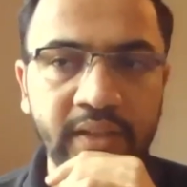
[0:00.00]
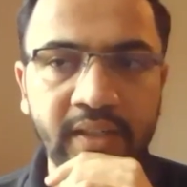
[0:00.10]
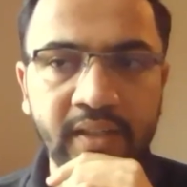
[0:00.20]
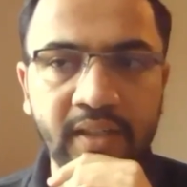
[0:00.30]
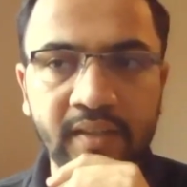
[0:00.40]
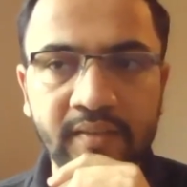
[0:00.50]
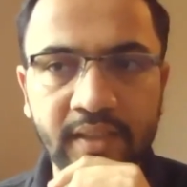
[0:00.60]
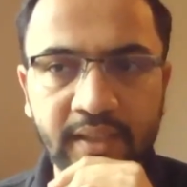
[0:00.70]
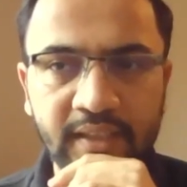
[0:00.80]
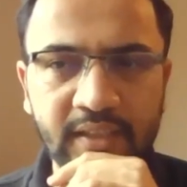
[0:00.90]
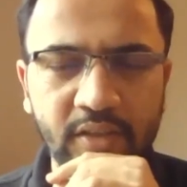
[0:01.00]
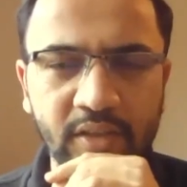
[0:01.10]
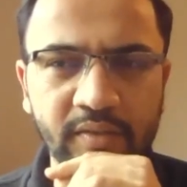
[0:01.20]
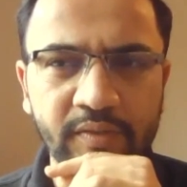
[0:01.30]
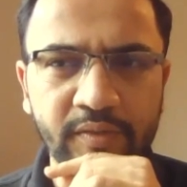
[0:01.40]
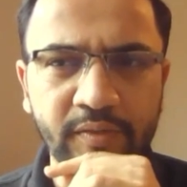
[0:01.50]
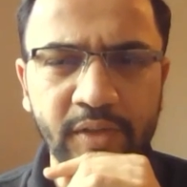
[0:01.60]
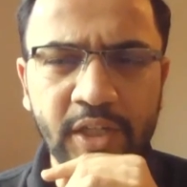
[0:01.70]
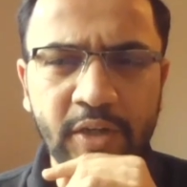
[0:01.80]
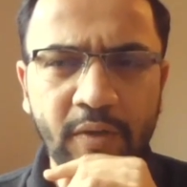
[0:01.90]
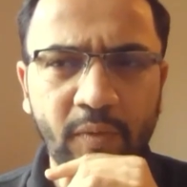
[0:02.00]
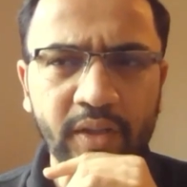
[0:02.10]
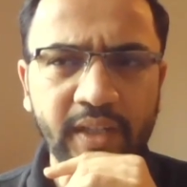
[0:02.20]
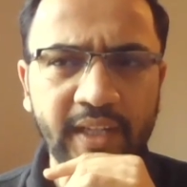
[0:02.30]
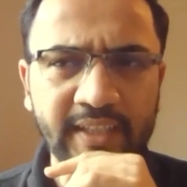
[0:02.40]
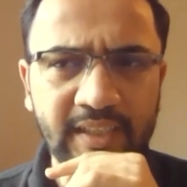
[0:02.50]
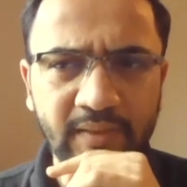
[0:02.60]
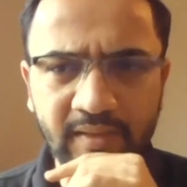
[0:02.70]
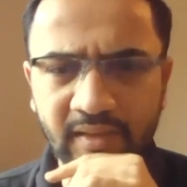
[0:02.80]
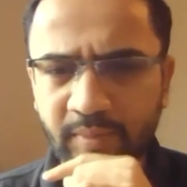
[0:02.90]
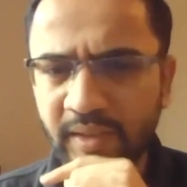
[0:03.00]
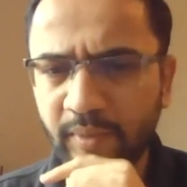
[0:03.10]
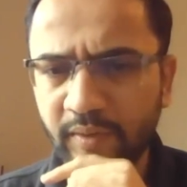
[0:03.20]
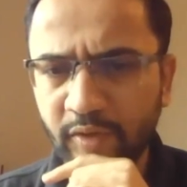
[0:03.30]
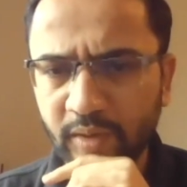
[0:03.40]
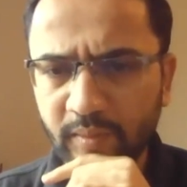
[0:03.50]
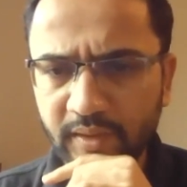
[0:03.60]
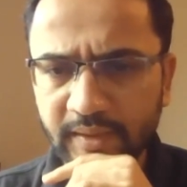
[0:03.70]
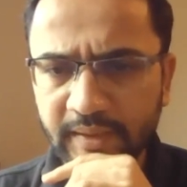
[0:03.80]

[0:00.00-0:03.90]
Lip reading: would need an understanding of what activities are being performed